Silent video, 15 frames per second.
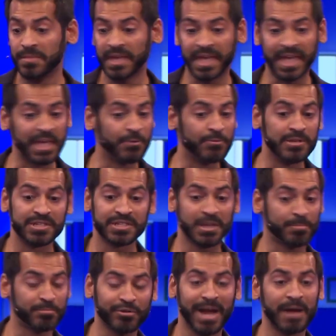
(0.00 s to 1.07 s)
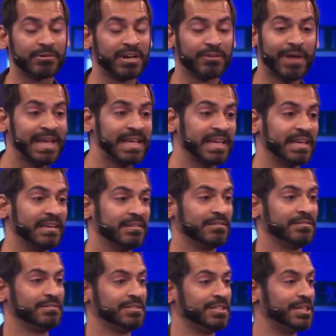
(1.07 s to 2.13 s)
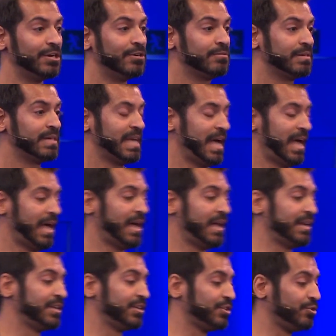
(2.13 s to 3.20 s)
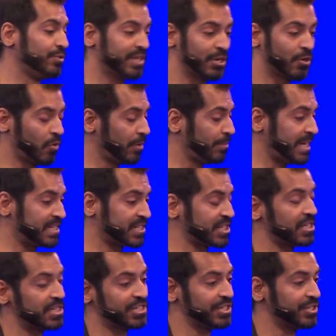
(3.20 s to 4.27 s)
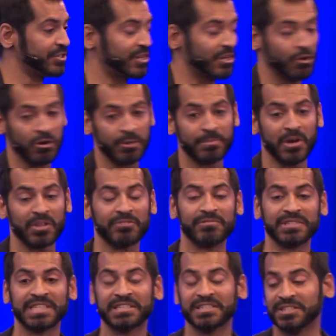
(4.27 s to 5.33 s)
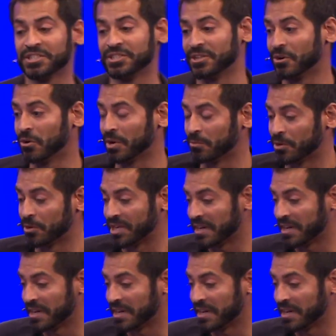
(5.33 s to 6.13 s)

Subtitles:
He was a proud Iraqi, you know, and you can call him an insurgent, you can call him part of the resistance, you can call him what you